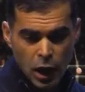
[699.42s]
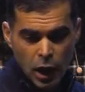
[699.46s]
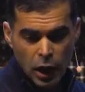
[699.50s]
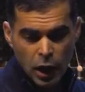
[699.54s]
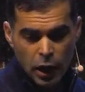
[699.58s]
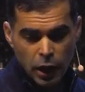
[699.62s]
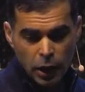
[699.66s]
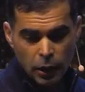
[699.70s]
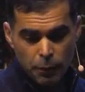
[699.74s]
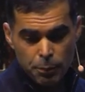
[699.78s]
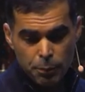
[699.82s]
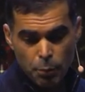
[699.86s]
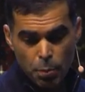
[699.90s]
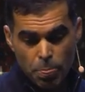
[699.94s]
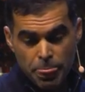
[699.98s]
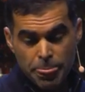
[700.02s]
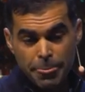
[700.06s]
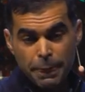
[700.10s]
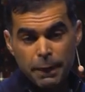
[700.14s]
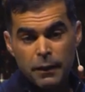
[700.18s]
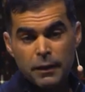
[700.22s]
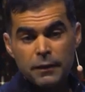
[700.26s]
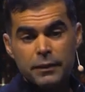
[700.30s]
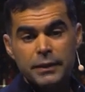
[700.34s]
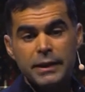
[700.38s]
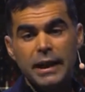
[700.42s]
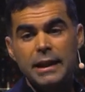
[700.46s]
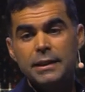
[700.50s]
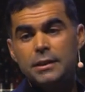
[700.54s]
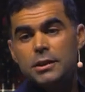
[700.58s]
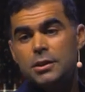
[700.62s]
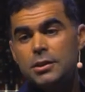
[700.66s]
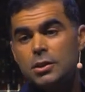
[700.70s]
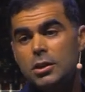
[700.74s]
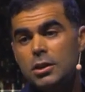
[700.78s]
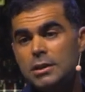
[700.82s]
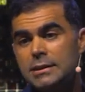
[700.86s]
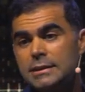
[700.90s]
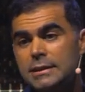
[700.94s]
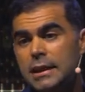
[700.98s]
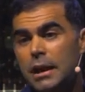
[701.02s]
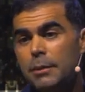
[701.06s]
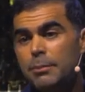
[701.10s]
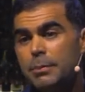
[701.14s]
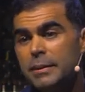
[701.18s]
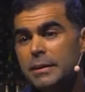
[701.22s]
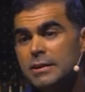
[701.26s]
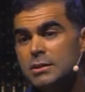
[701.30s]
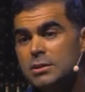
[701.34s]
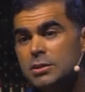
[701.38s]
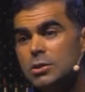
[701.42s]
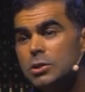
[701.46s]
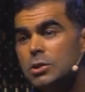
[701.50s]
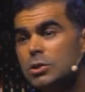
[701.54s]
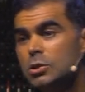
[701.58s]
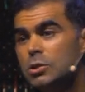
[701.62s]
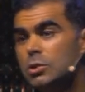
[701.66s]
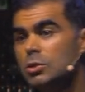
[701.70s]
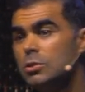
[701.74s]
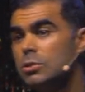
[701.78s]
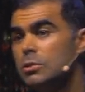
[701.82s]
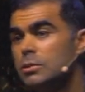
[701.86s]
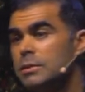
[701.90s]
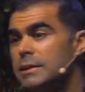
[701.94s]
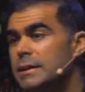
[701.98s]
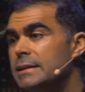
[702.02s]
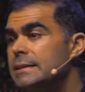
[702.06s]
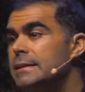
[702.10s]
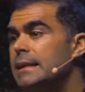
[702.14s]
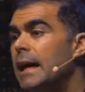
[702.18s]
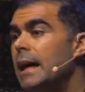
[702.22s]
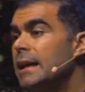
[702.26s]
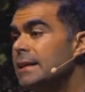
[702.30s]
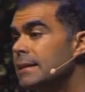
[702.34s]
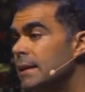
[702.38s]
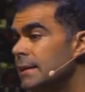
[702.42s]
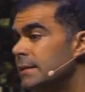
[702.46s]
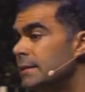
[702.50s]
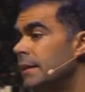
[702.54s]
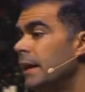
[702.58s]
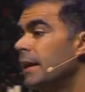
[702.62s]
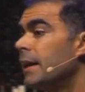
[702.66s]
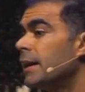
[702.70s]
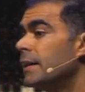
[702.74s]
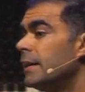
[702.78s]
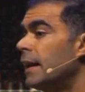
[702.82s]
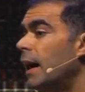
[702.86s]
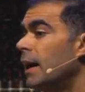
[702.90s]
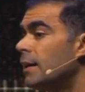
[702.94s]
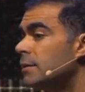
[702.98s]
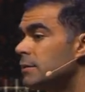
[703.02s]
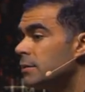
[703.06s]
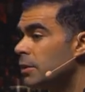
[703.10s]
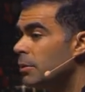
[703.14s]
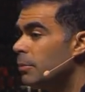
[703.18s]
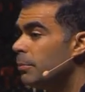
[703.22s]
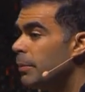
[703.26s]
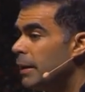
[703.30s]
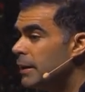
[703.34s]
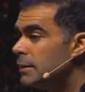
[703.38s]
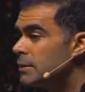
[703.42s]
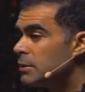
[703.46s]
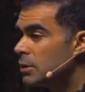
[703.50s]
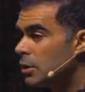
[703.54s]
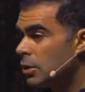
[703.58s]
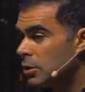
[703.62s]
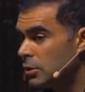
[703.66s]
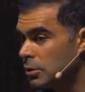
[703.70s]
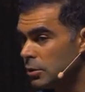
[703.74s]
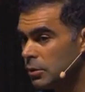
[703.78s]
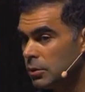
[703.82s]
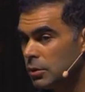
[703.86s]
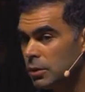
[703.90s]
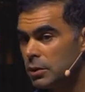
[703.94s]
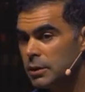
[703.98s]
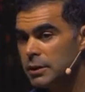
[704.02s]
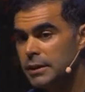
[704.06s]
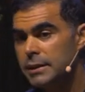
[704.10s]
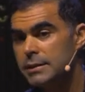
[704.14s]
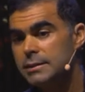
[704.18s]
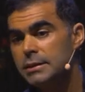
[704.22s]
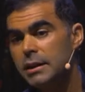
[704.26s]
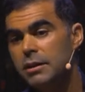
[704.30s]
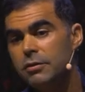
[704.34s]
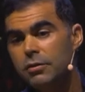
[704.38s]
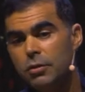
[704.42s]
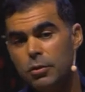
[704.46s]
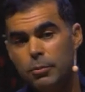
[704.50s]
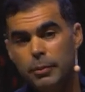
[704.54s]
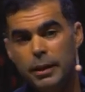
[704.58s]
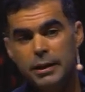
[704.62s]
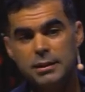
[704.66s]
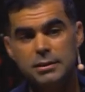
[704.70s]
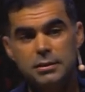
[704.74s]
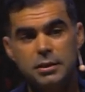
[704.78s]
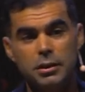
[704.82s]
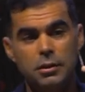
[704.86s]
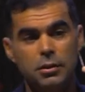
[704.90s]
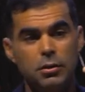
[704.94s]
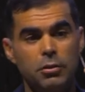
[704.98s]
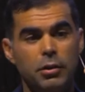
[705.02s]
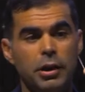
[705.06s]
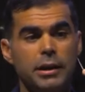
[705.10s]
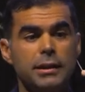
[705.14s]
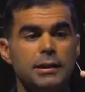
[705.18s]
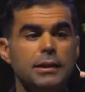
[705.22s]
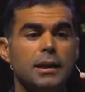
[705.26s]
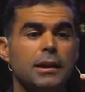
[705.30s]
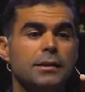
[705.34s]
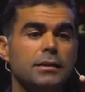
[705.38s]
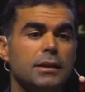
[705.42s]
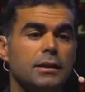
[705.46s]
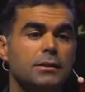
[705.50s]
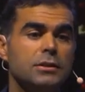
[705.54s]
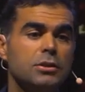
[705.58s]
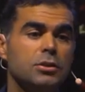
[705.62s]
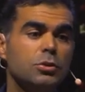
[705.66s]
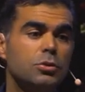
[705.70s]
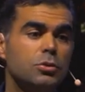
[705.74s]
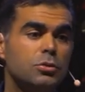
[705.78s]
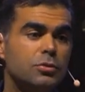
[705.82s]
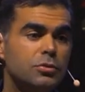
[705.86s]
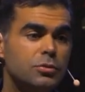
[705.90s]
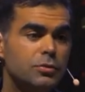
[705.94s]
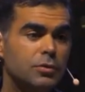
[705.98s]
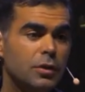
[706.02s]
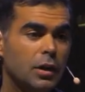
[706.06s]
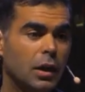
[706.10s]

Um, then the third step is to decide and take an action based on this information, right, like that you've,